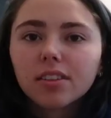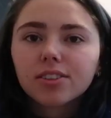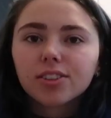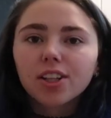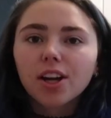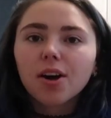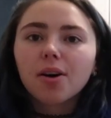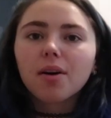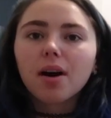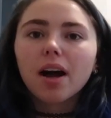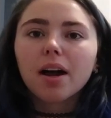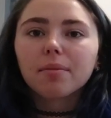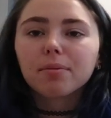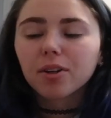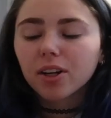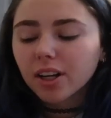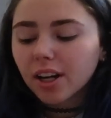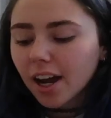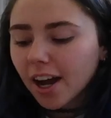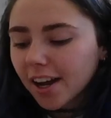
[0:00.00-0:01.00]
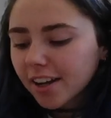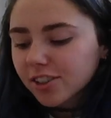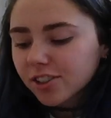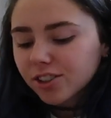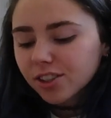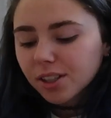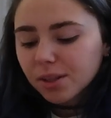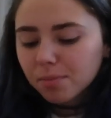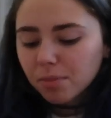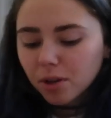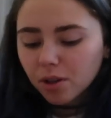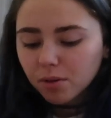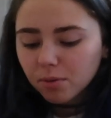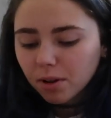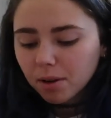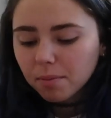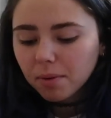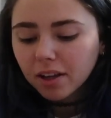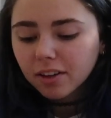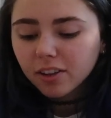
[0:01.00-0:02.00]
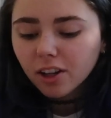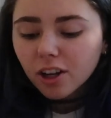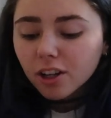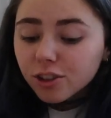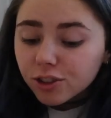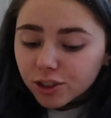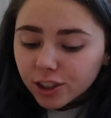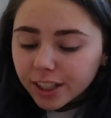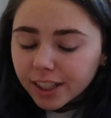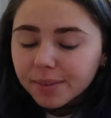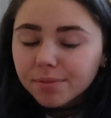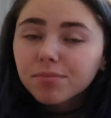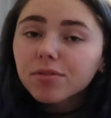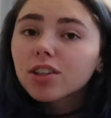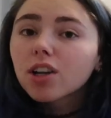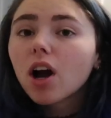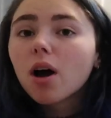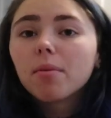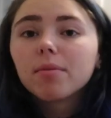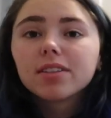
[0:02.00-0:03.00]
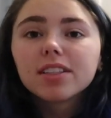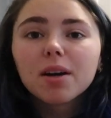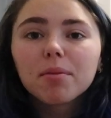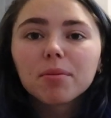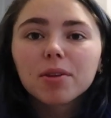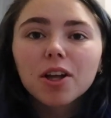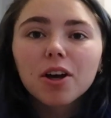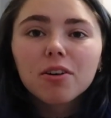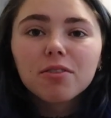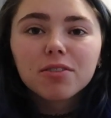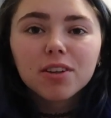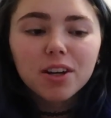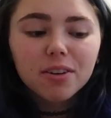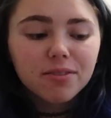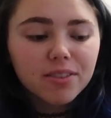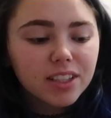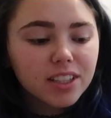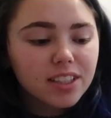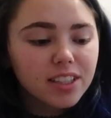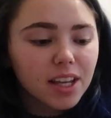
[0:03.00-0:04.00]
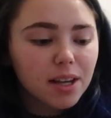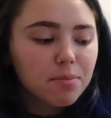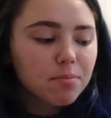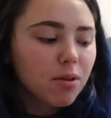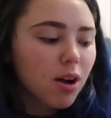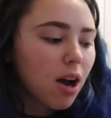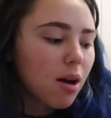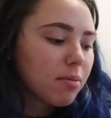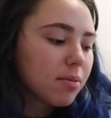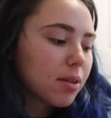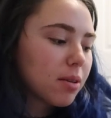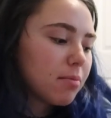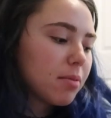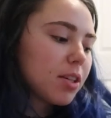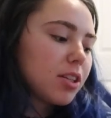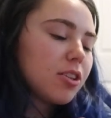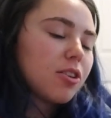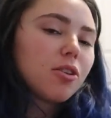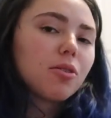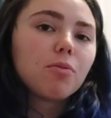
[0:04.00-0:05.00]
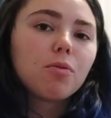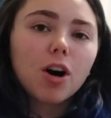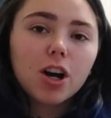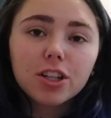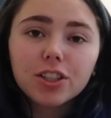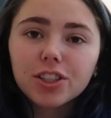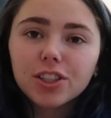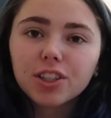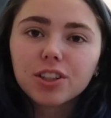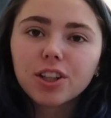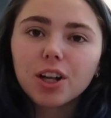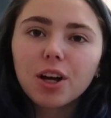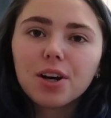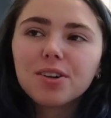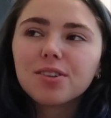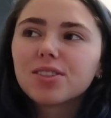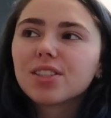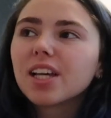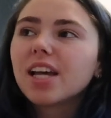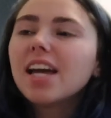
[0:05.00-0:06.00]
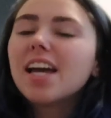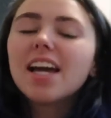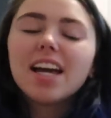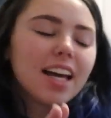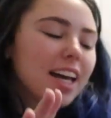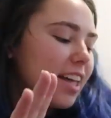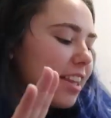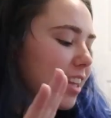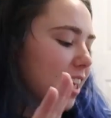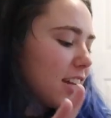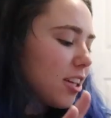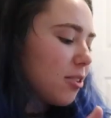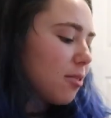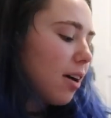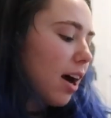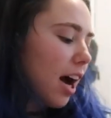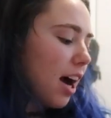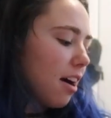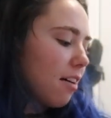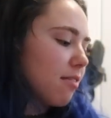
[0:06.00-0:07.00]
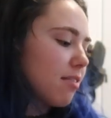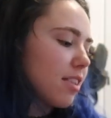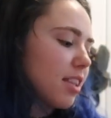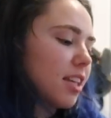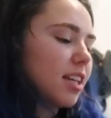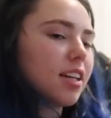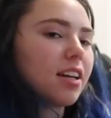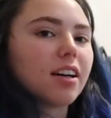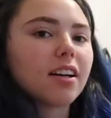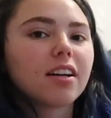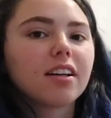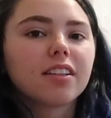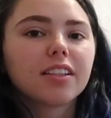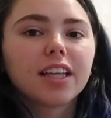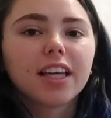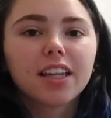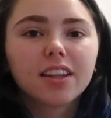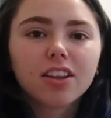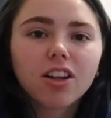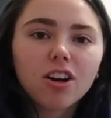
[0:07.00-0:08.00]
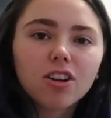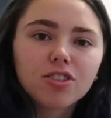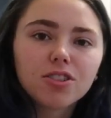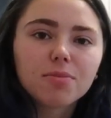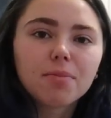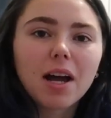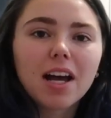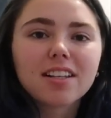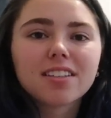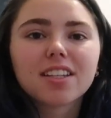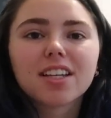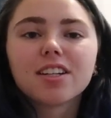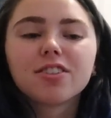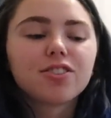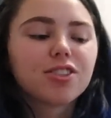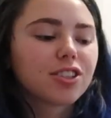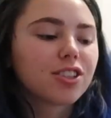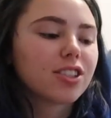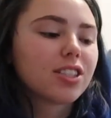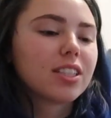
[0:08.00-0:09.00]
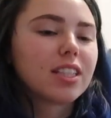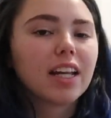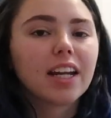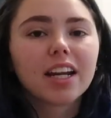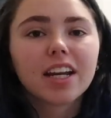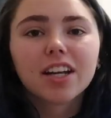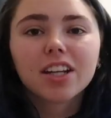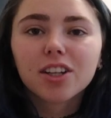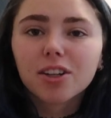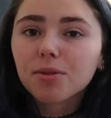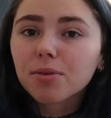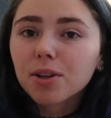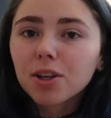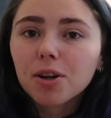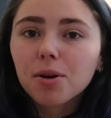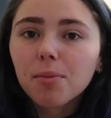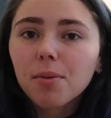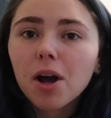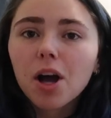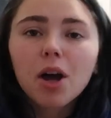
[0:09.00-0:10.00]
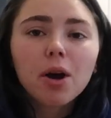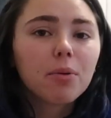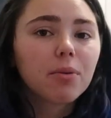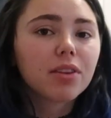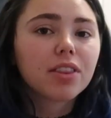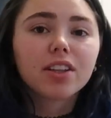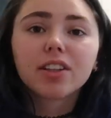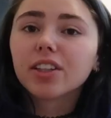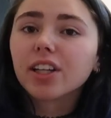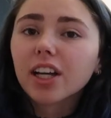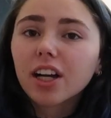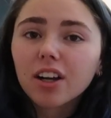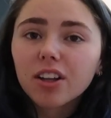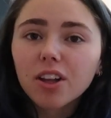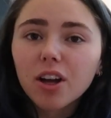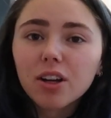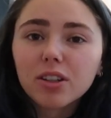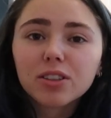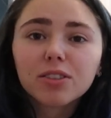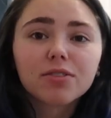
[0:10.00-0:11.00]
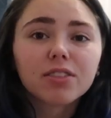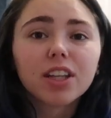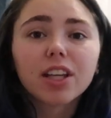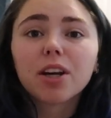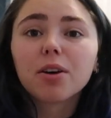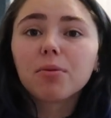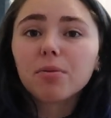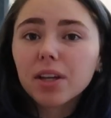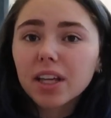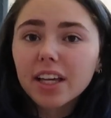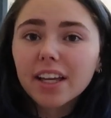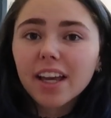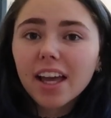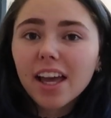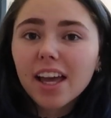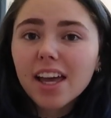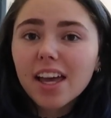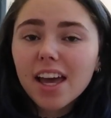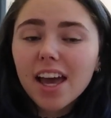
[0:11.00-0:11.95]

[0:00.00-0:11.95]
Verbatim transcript: So I'm gonna actually put away my laundry. Comment down below if you have the same problem. You'll wash your clothes and then you have the clean laundry basket just sitting in your room with clean clothes for like a week